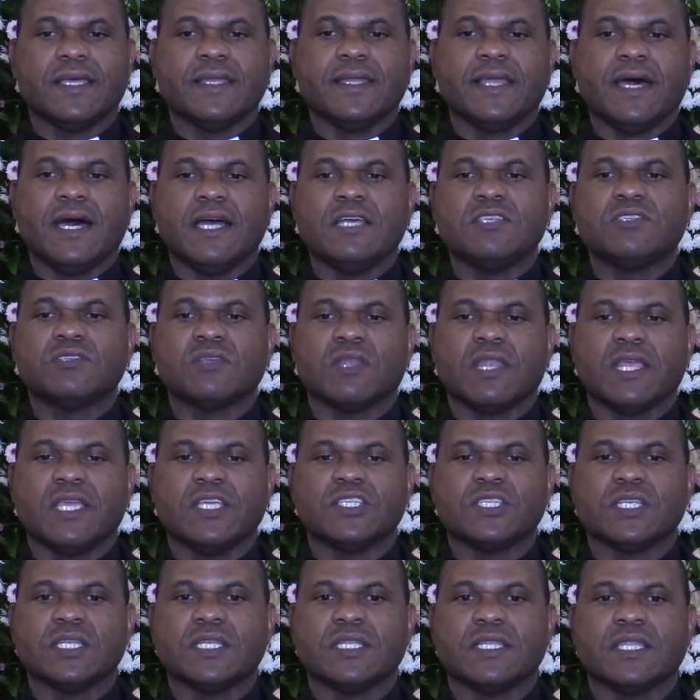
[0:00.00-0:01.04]
and
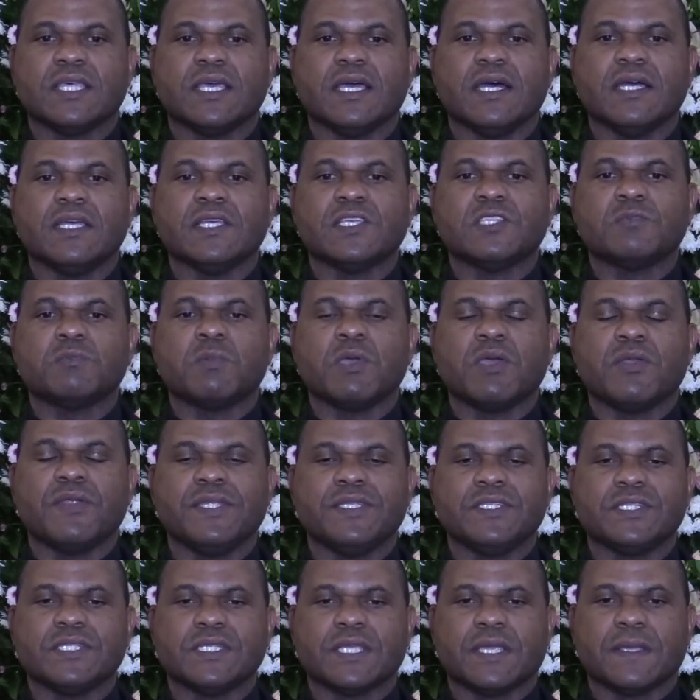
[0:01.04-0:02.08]
isolation they are
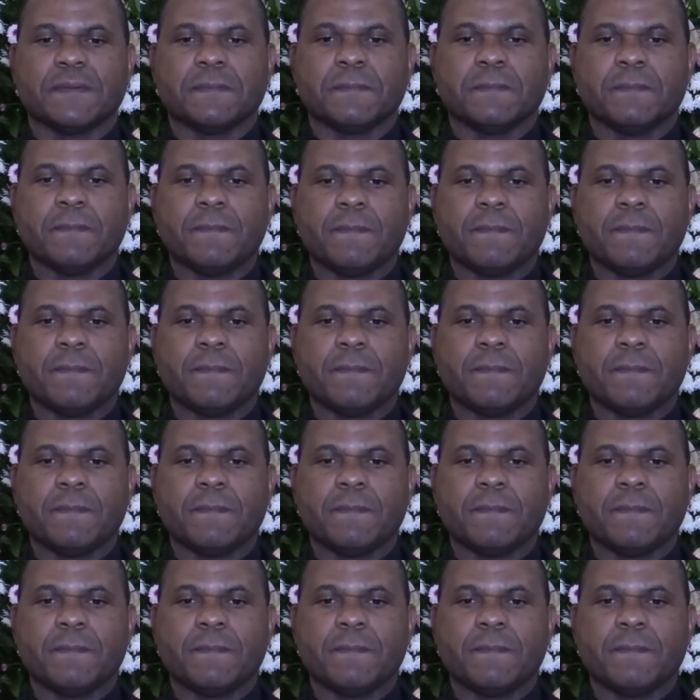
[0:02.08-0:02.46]
experiencing.